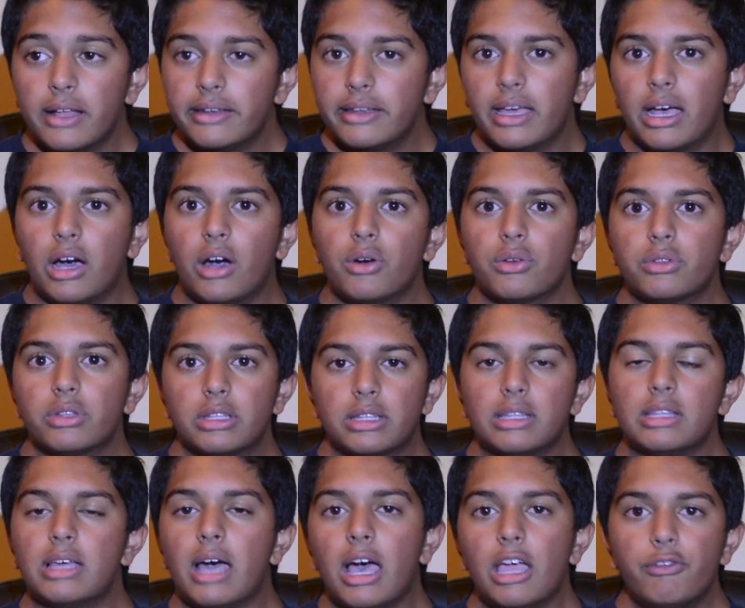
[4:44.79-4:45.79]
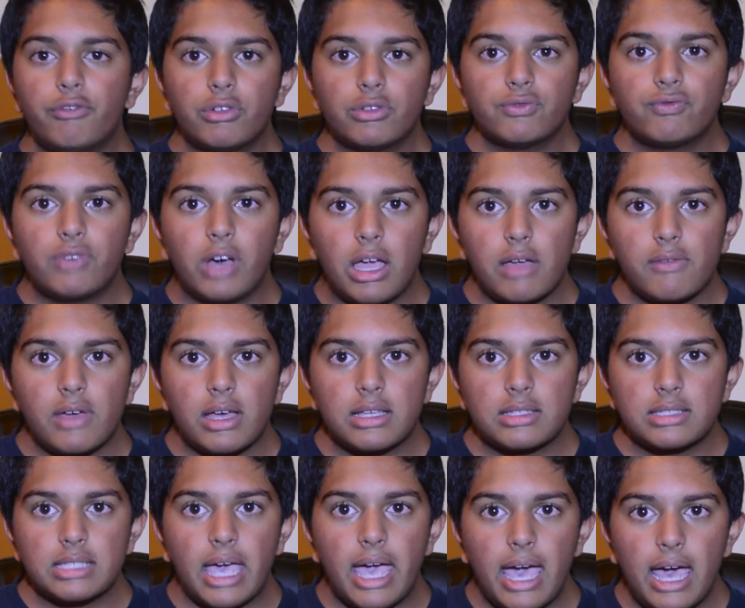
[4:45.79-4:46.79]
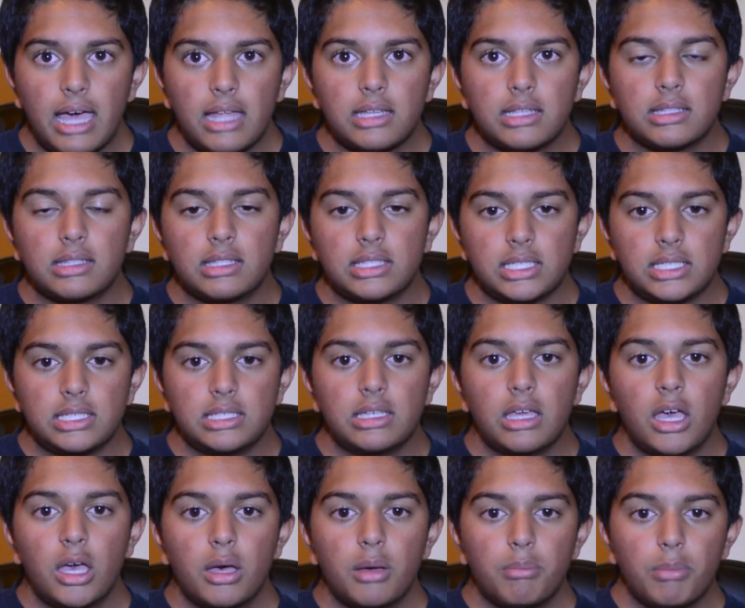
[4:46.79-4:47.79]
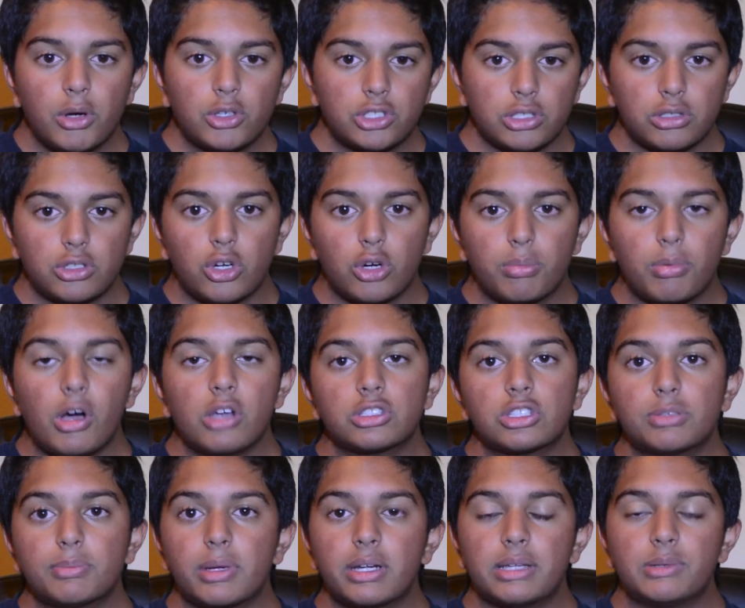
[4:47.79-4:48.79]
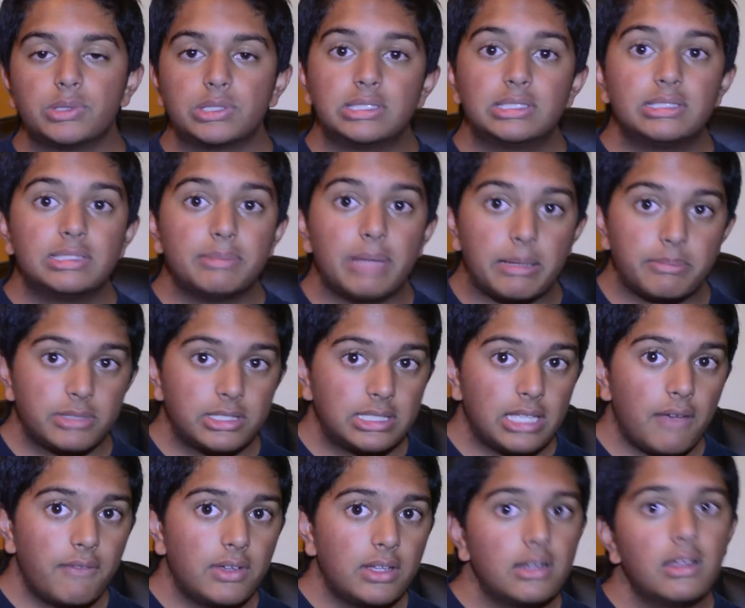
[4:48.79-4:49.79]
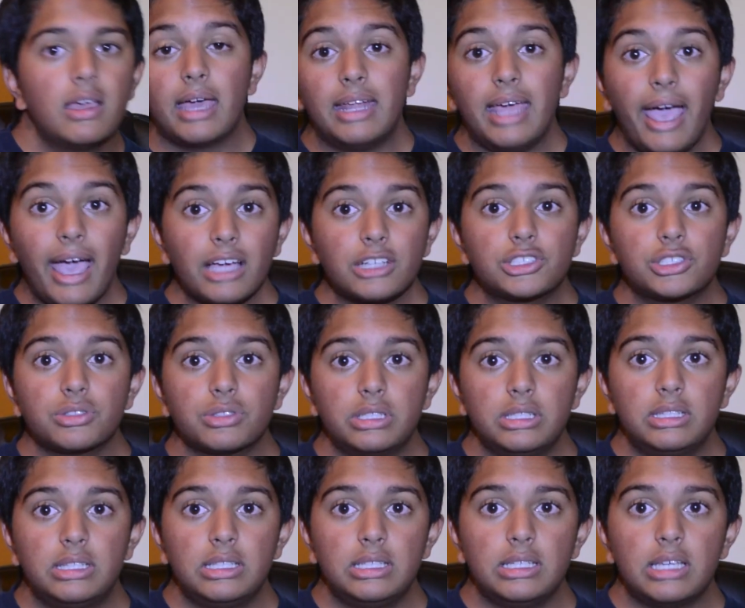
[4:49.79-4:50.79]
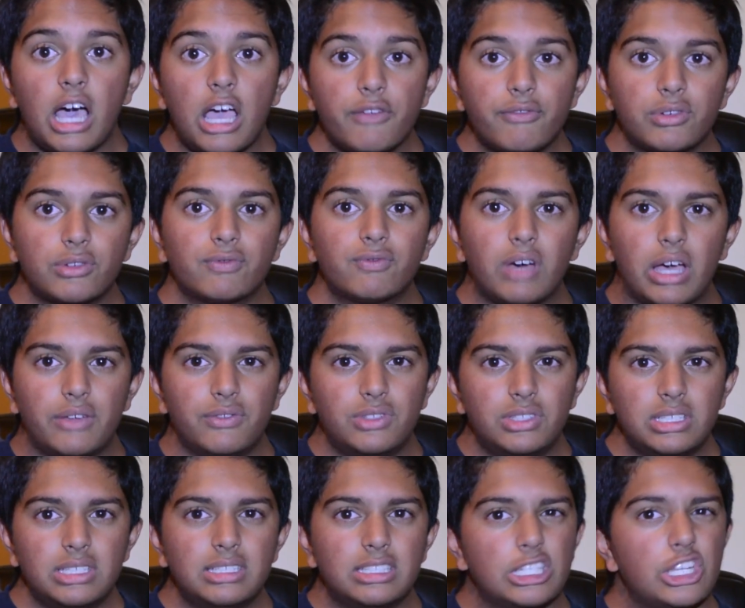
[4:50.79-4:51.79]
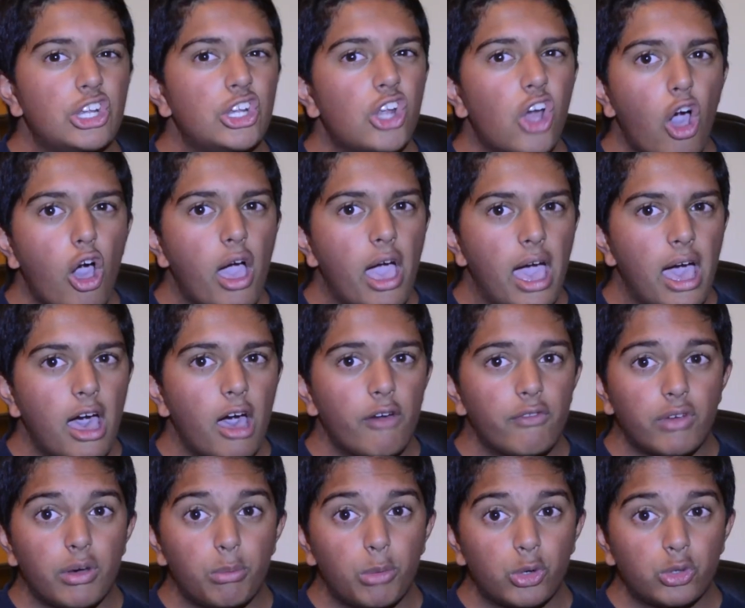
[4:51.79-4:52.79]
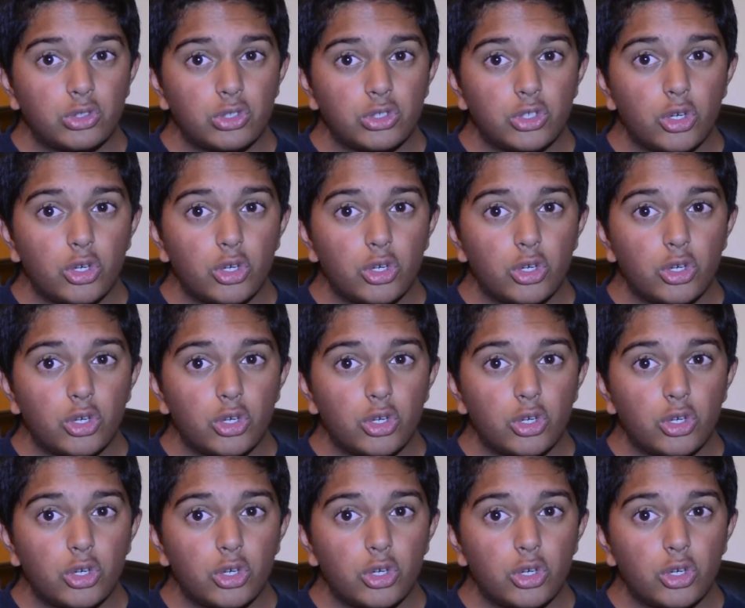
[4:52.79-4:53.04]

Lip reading: Now, the iPhone 5S had the motion coprocessor, but it was M7, and actually the iPhone 5C did not have a motion